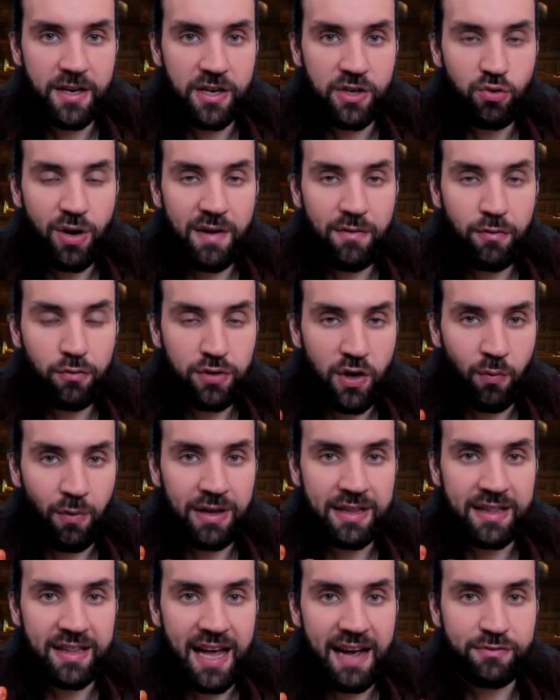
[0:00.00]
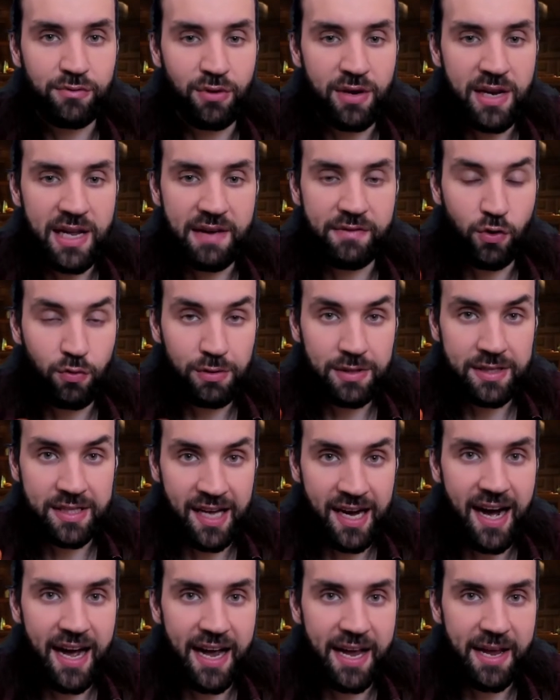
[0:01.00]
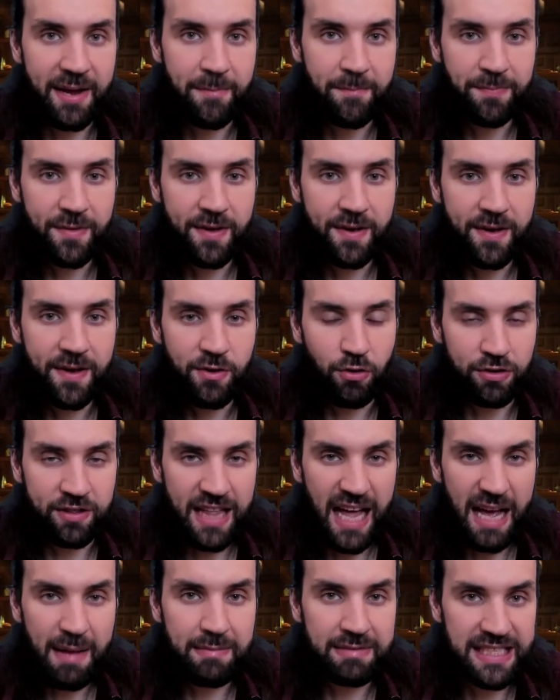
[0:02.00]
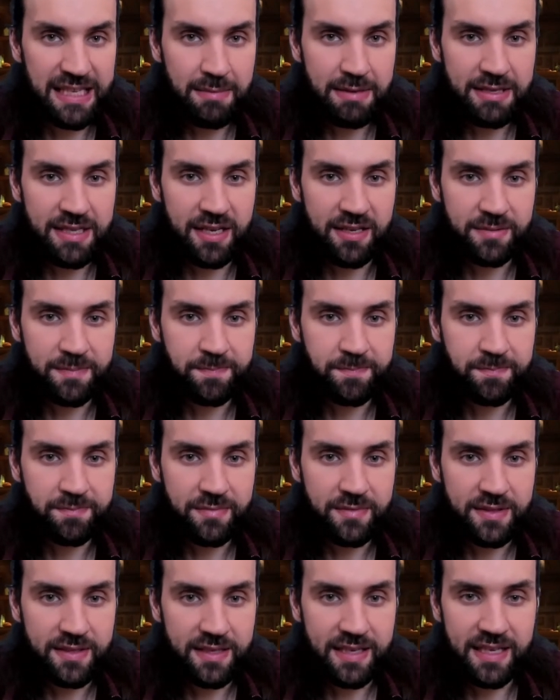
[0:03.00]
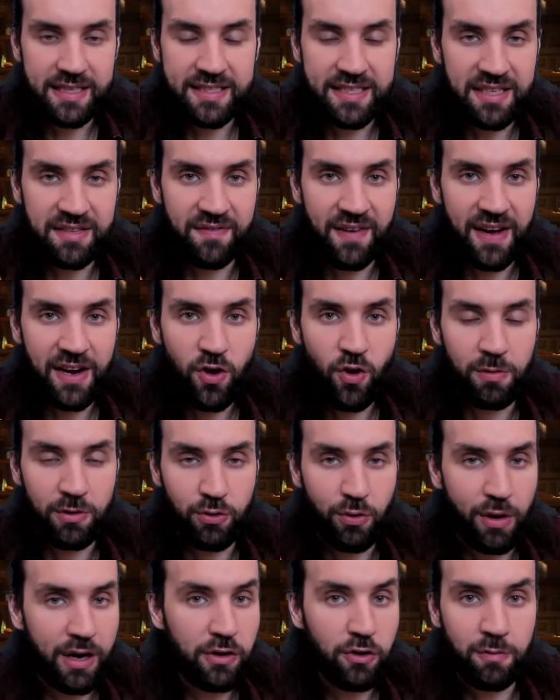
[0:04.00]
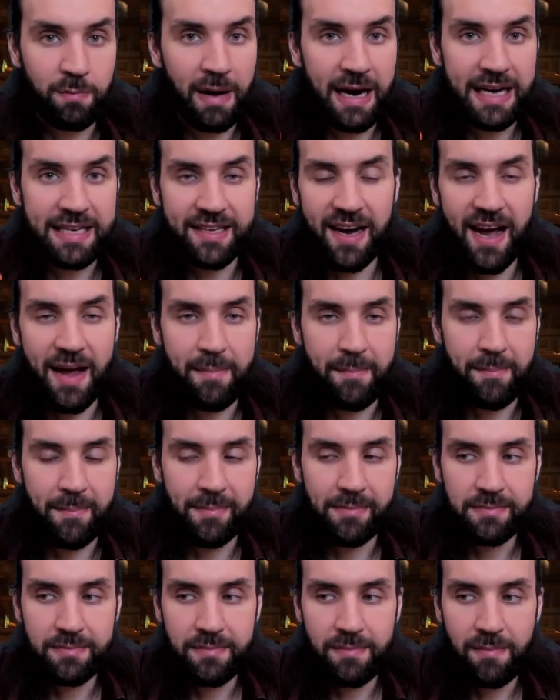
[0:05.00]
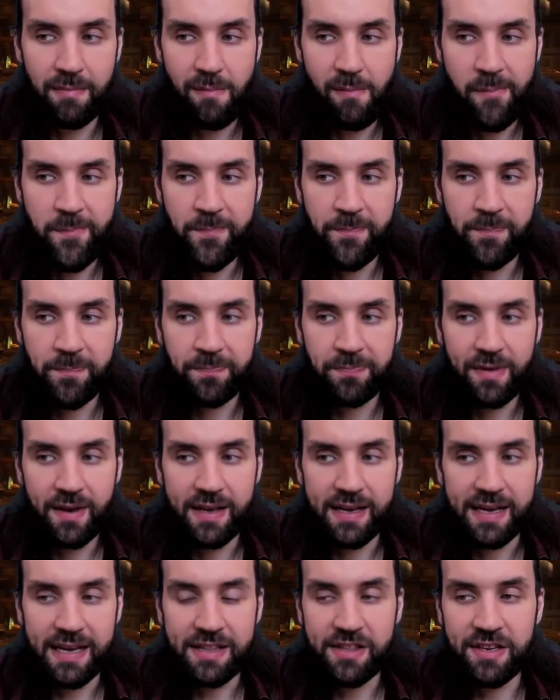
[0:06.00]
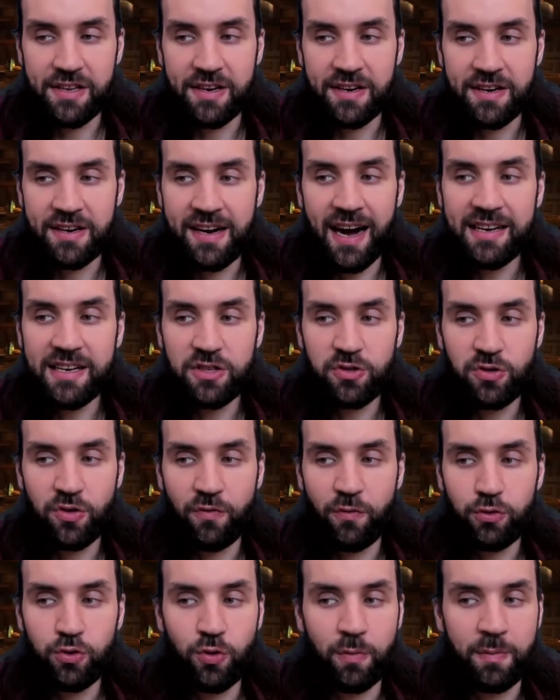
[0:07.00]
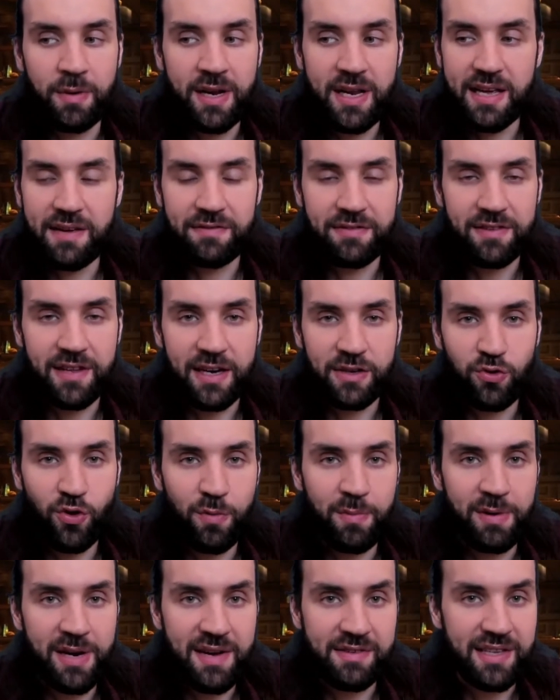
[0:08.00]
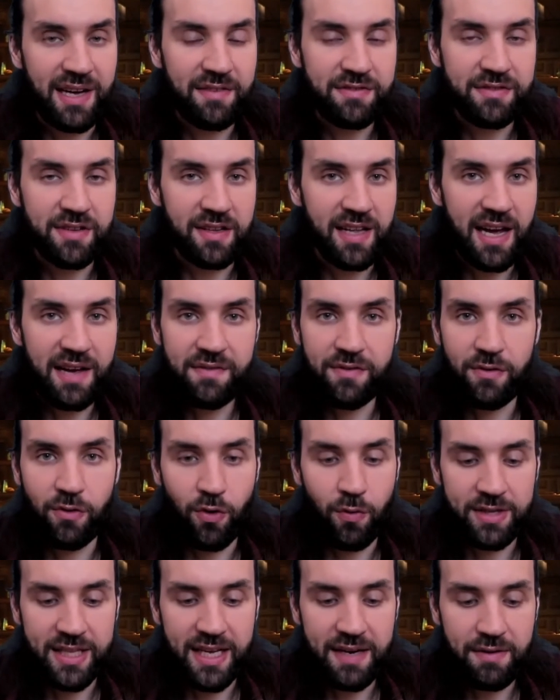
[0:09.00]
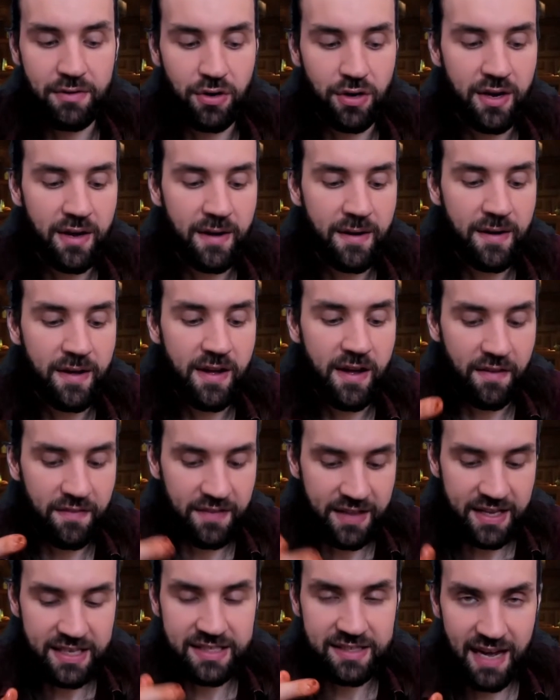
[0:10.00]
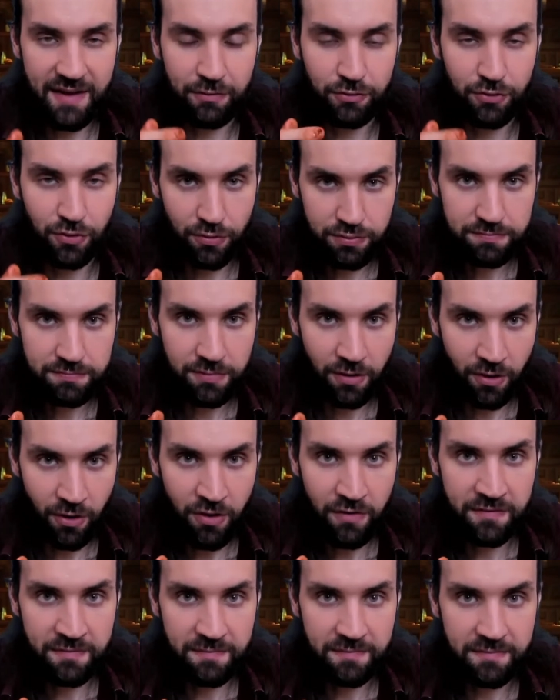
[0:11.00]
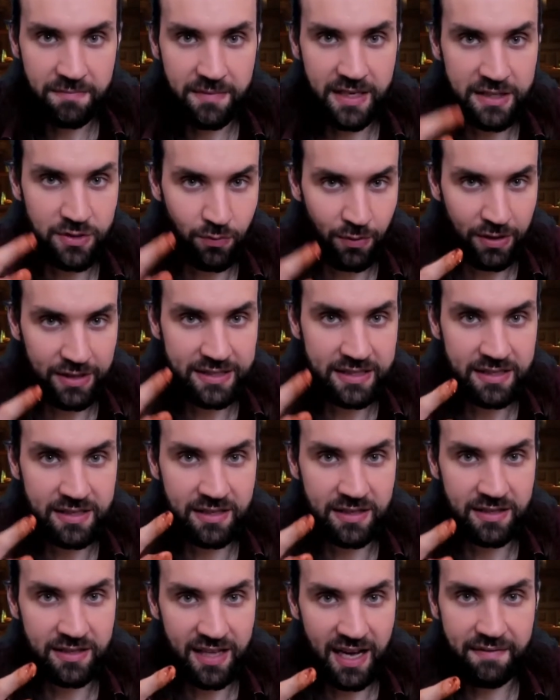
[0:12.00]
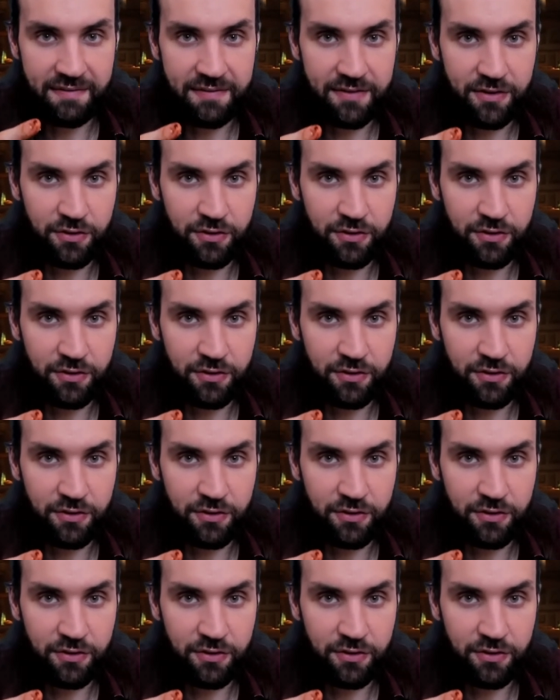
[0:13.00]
You have only one life to live. You will die. Your time is limited. It's invaluable. You cannot buy time. Regardless of what you believe, like do you believe in afterlife or whatever, this life on Earth is one single life.